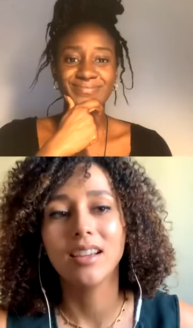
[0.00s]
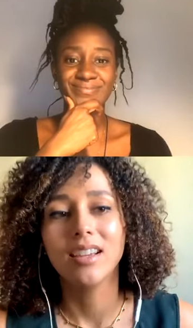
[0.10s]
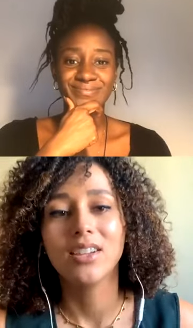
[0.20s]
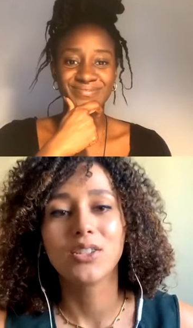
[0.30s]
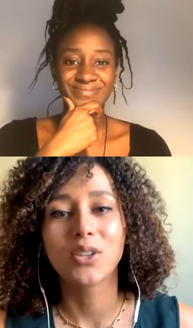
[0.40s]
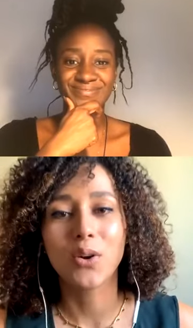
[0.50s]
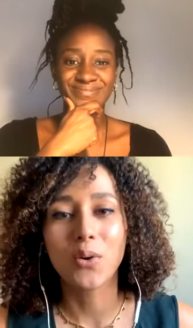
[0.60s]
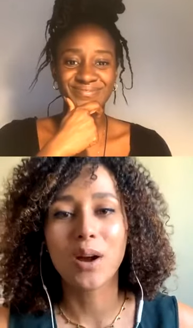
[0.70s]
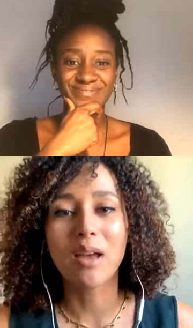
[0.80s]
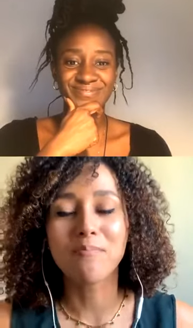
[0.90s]
Speaker 1: Mm-hmm. So mm-hmm.
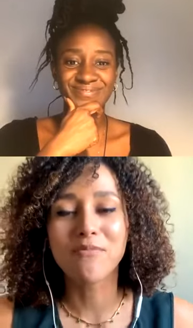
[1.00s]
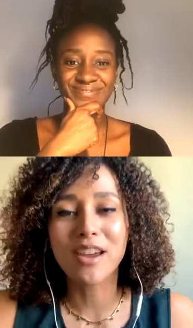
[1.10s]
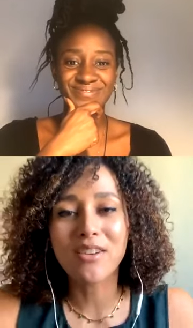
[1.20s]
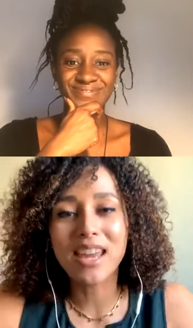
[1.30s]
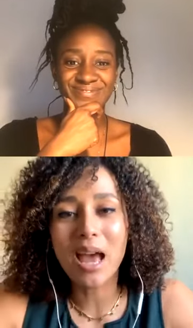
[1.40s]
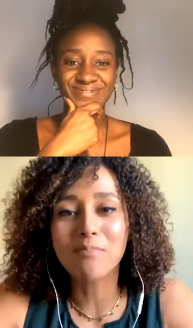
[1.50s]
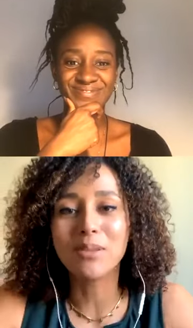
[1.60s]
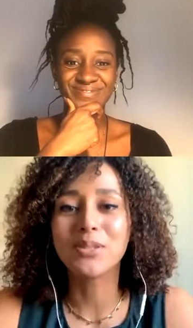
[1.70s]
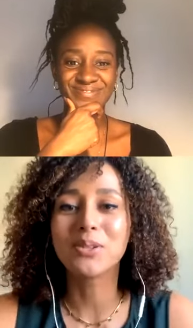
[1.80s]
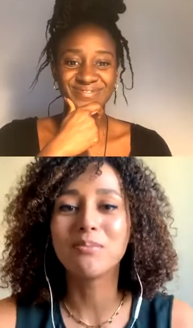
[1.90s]
I'm very happy
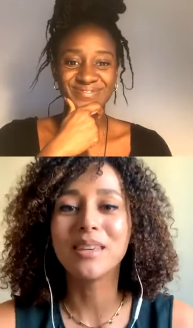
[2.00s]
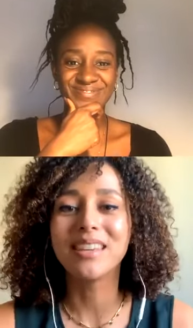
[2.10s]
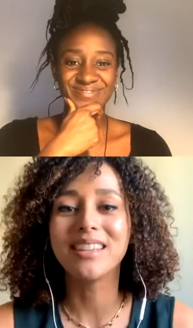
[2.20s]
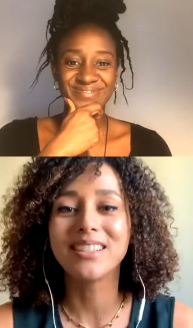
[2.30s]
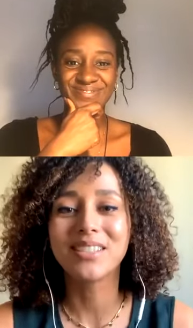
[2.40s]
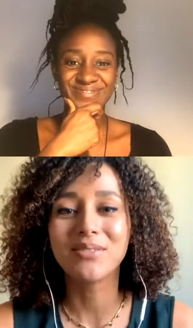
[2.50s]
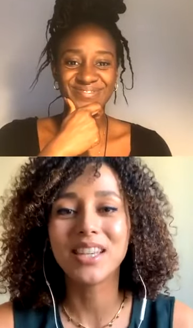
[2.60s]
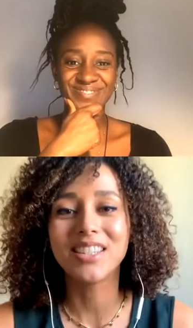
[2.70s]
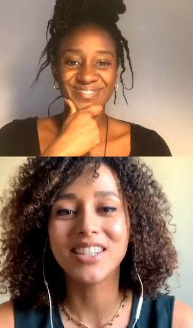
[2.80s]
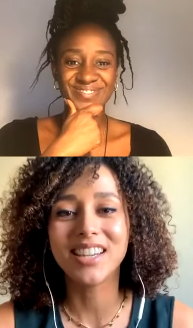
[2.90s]
to be to be
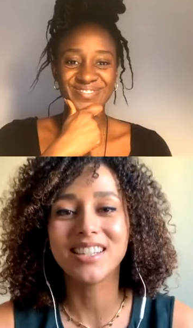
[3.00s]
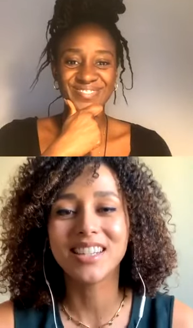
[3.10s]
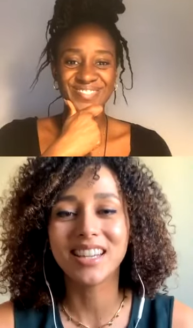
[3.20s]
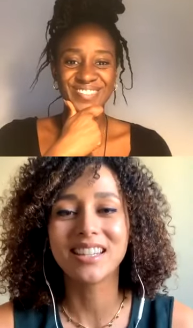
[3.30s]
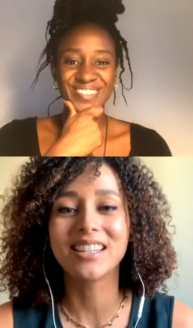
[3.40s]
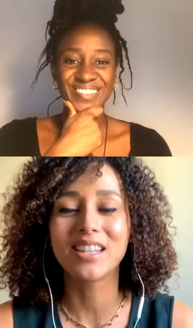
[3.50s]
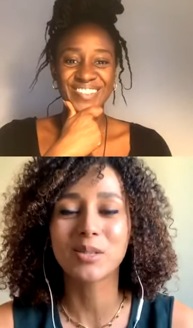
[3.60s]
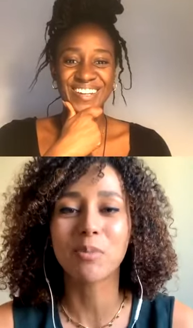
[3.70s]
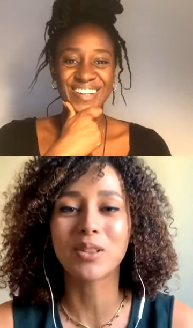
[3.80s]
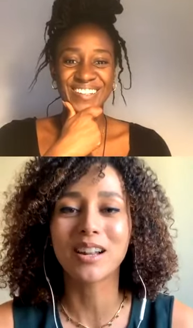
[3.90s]
a judge in the
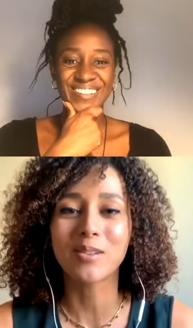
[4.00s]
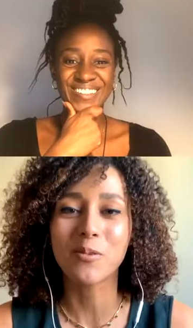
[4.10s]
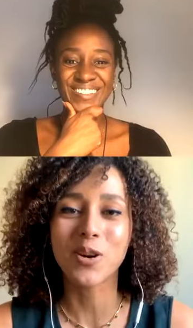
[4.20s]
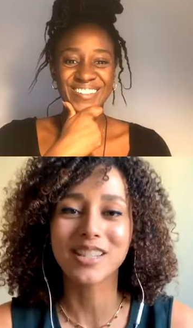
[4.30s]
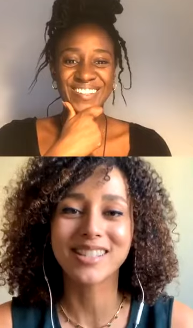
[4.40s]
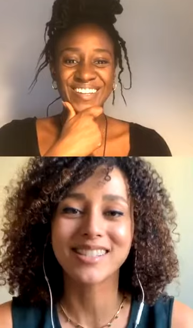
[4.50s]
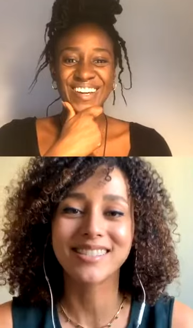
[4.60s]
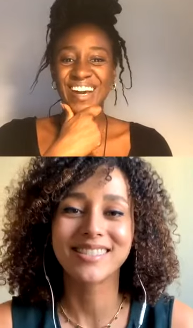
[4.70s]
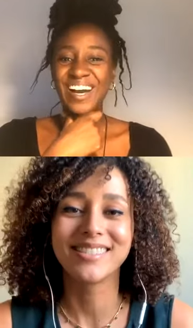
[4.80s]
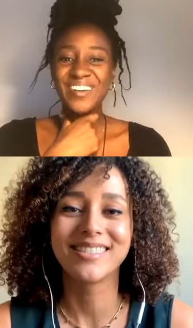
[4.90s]
Spotlight yeah. Awards.
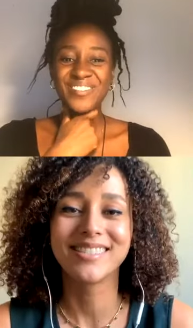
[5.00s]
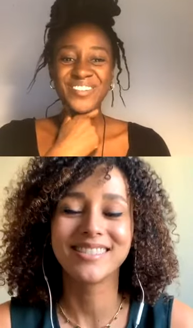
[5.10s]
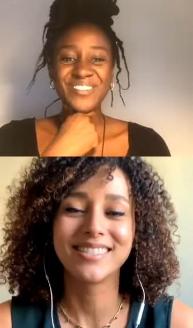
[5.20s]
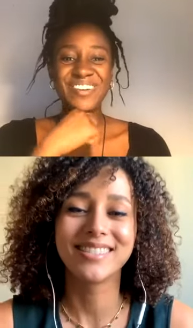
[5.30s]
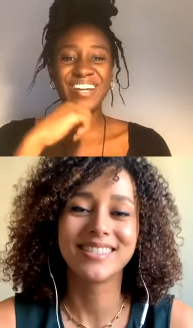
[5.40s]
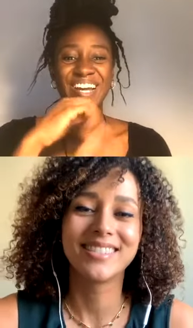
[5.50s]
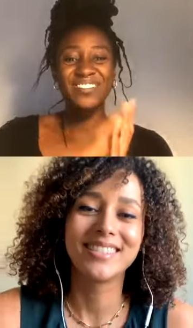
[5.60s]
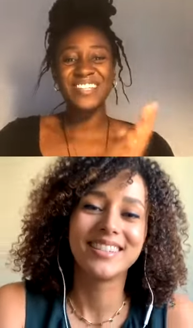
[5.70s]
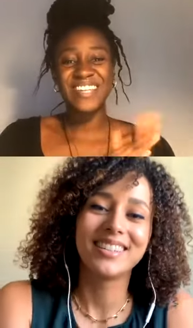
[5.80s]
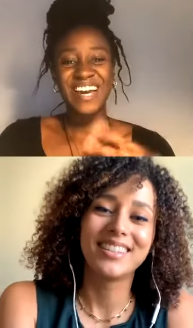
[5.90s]
And we're very
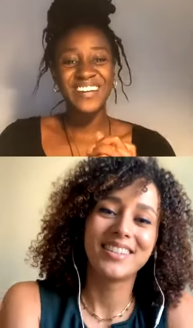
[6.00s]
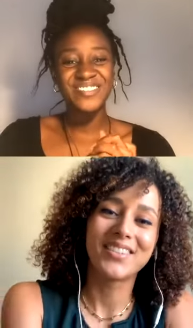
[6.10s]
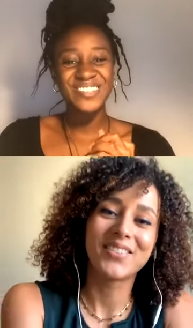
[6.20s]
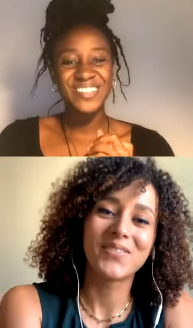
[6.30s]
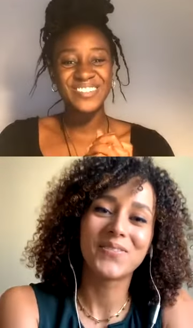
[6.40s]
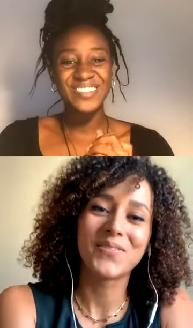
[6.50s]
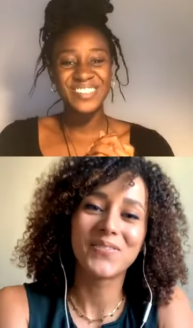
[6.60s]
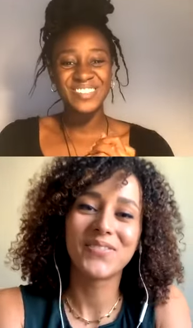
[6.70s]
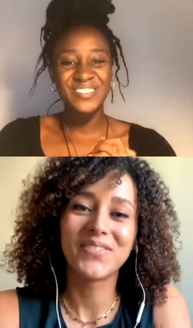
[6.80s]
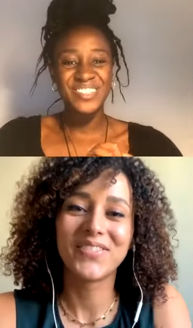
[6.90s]
happy
Speaker 2: to have you. It's
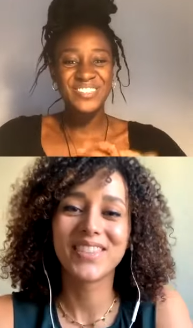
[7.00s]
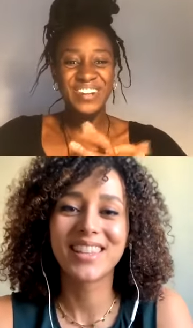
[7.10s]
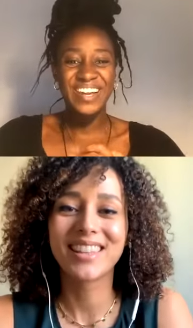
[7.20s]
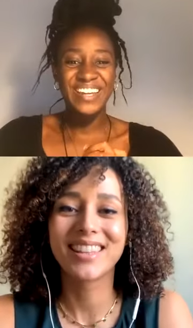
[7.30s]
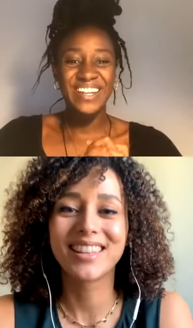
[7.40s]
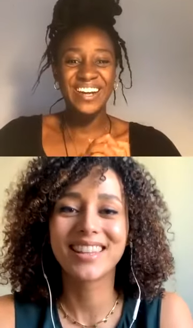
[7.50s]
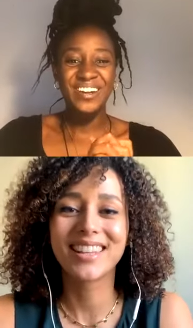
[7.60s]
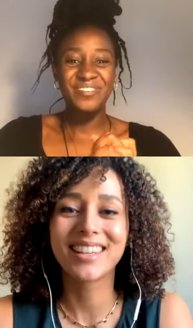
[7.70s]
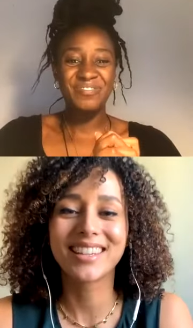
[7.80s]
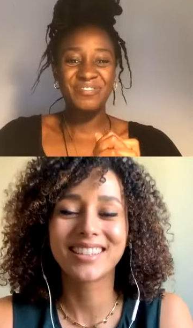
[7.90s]
going to be great.
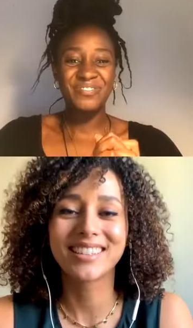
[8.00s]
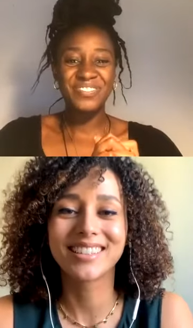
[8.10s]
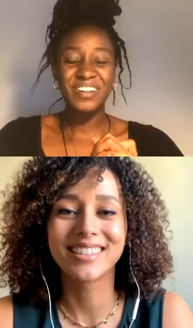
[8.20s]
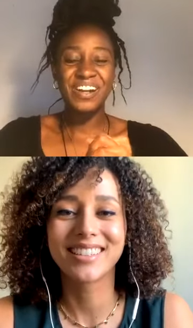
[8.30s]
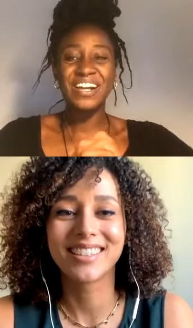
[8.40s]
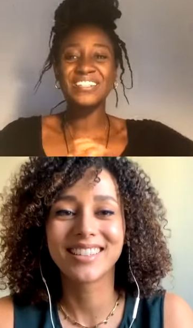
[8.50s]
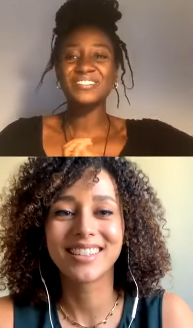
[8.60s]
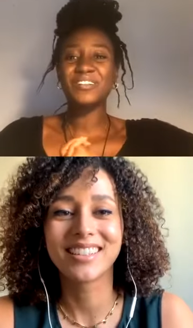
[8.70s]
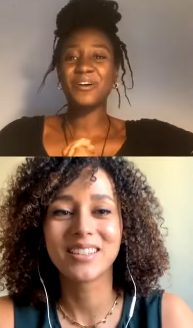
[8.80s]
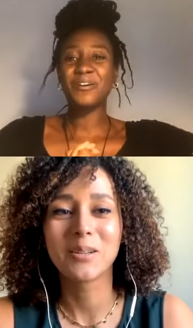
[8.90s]
Um, and
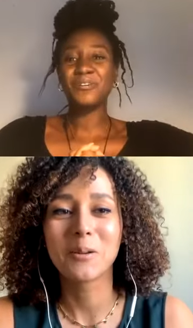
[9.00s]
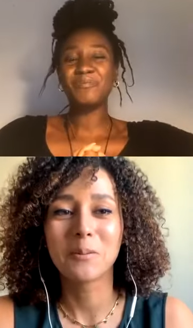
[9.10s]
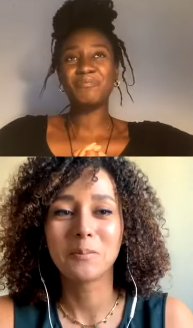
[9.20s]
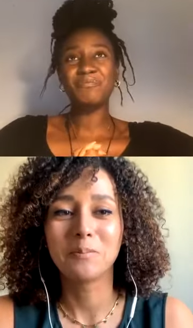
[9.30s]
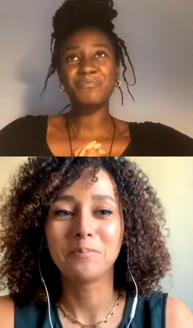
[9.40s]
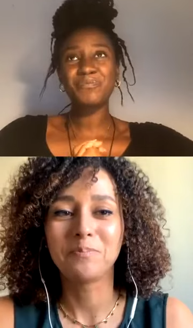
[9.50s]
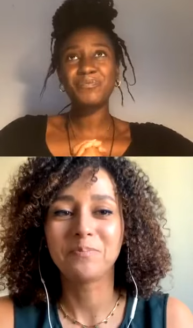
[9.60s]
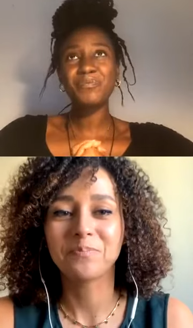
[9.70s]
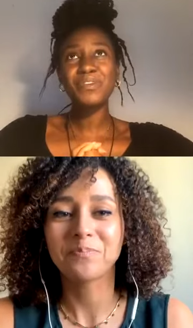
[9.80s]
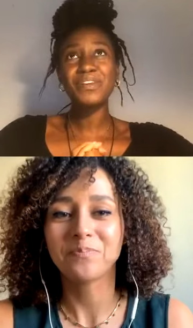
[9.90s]
so
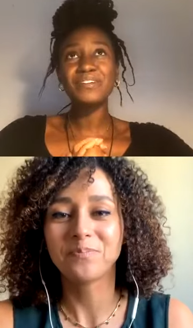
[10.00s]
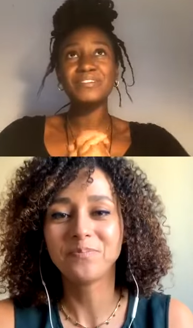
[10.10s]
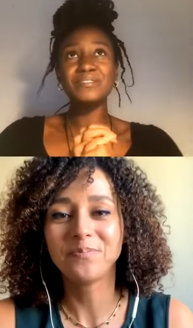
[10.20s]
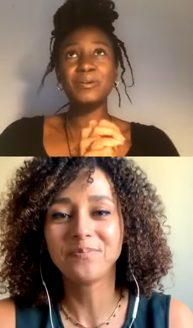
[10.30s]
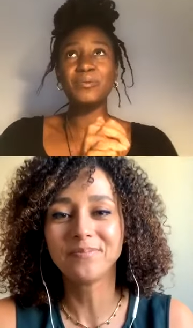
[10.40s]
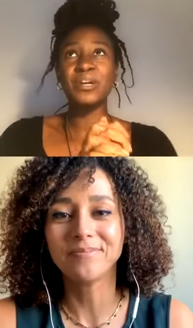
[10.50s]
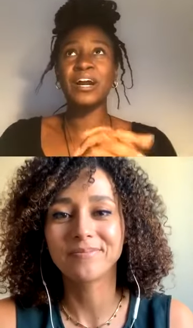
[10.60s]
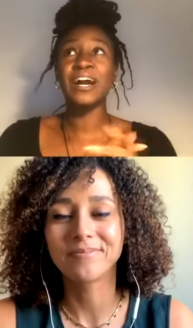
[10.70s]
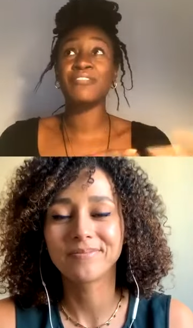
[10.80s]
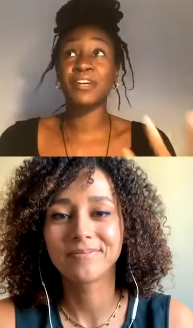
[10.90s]
we
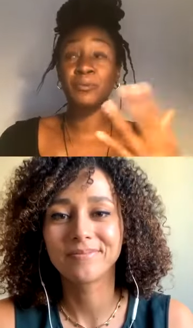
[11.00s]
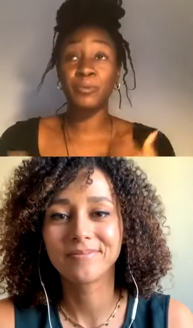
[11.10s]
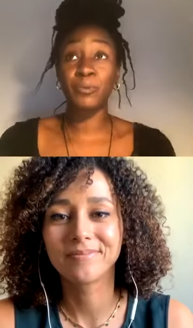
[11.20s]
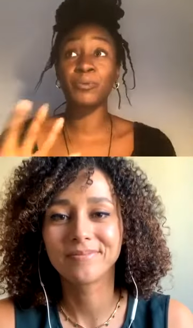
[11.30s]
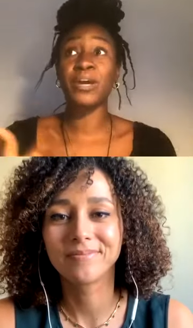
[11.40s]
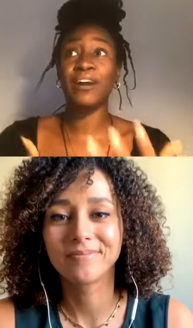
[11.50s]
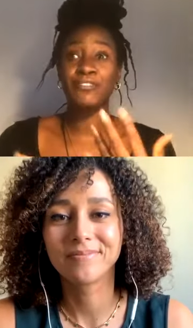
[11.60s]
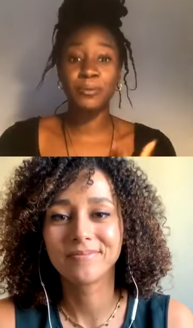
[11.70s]
are having we have